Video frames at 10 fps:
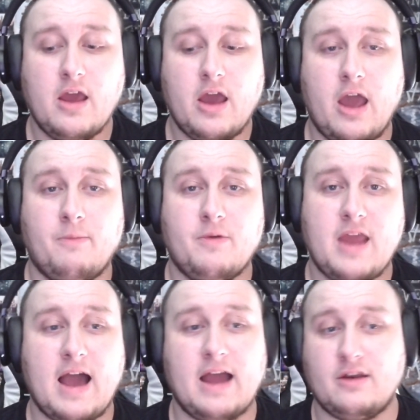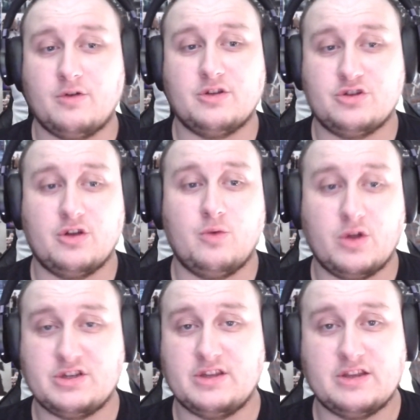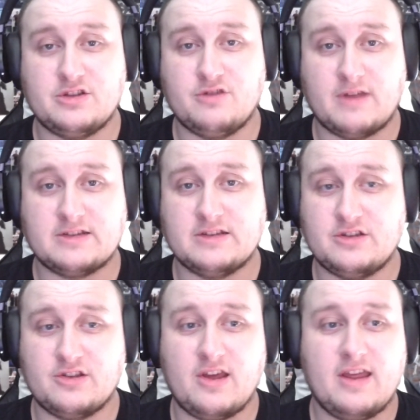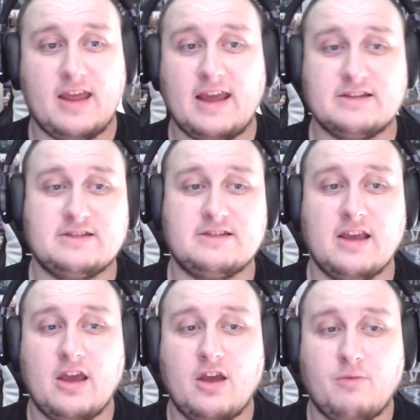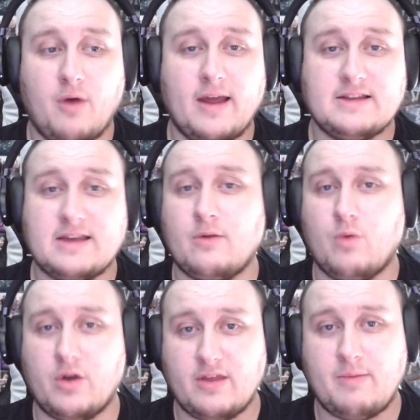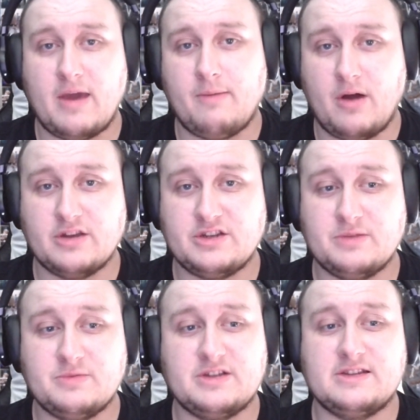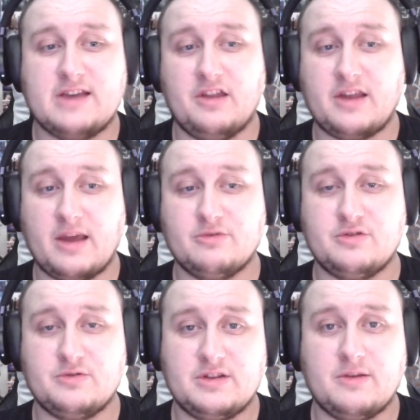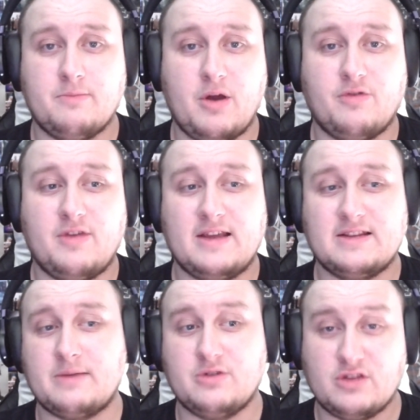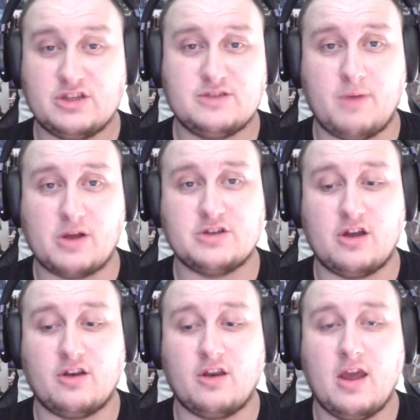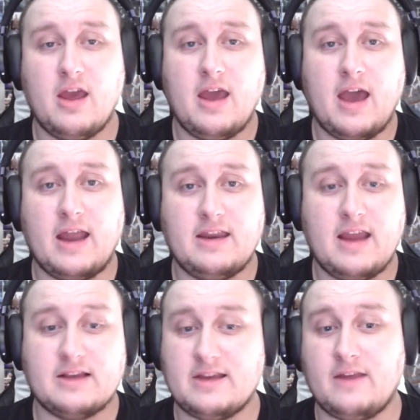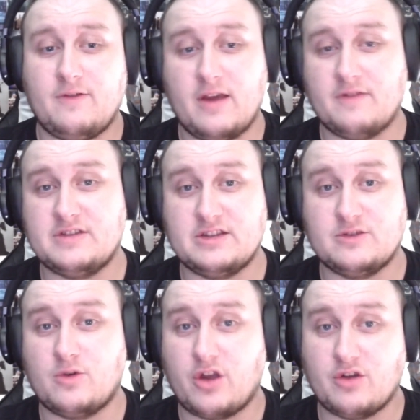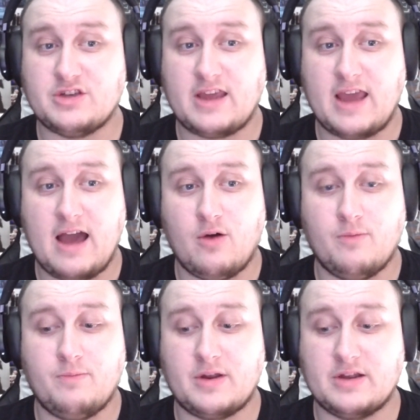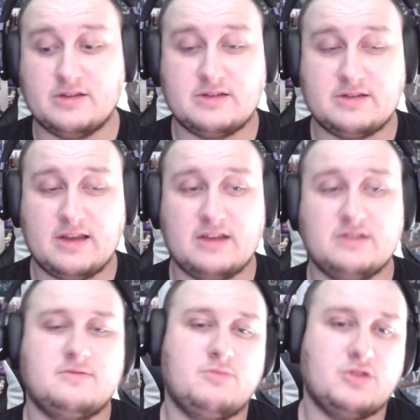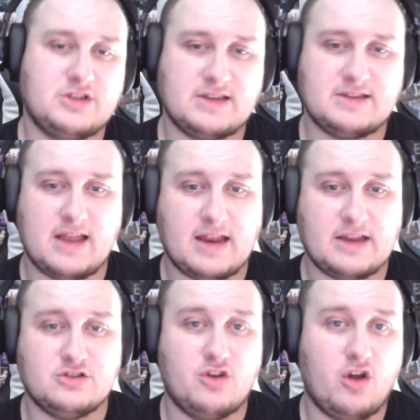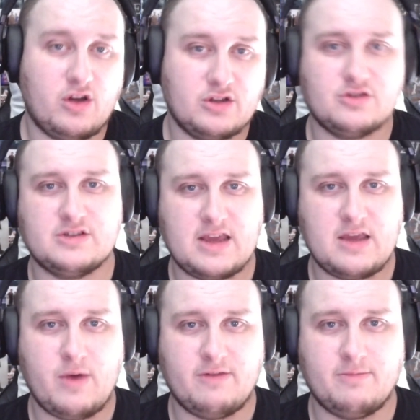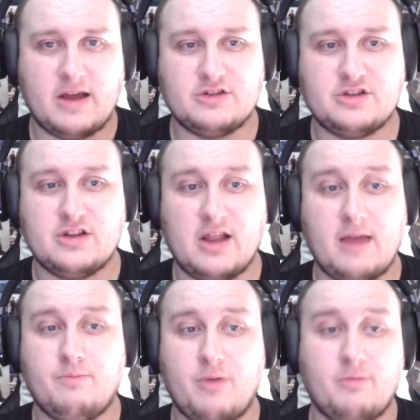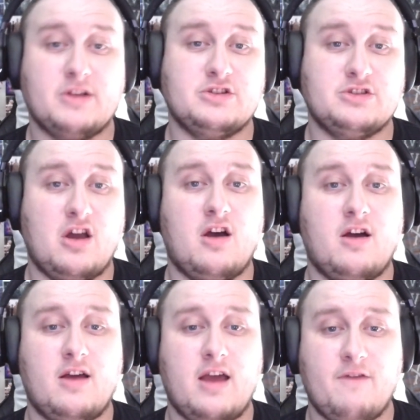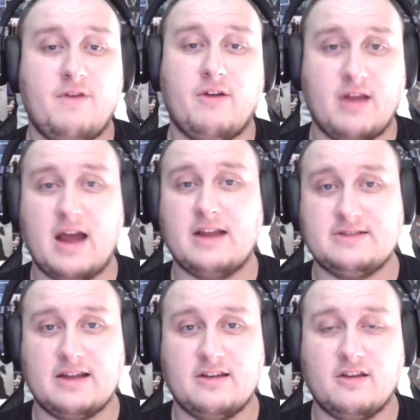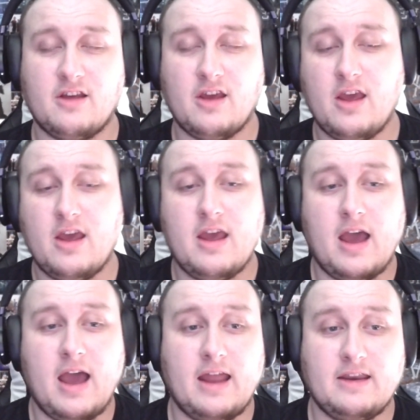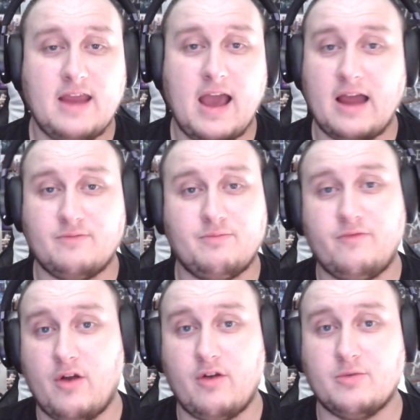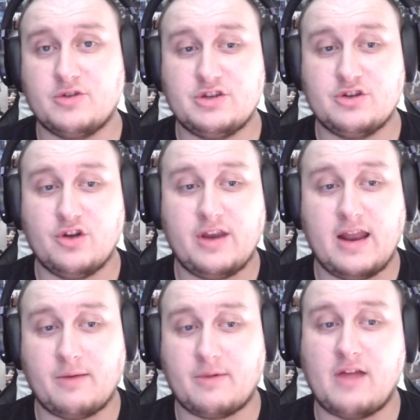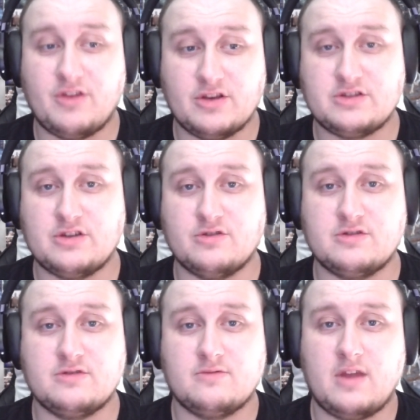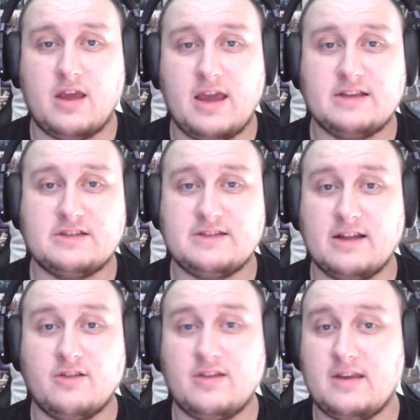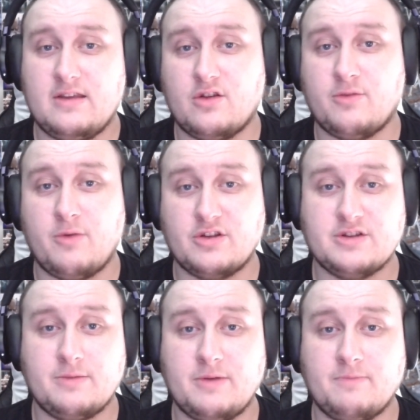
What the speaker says: But yeah, I do enjoy watching these two wrestle each other. It is, well, I said, one of the better partnerships. You can tell the chemistry between them both is absolutely spot on. And yeah, if you haven't seen this one, go check it out, because as much as I feel like it's not as good as the Heatwave match, like both matches are at a very high standard. And yeah, I very much enjoyed it, and I'm glad that Sol's is still the North American champion.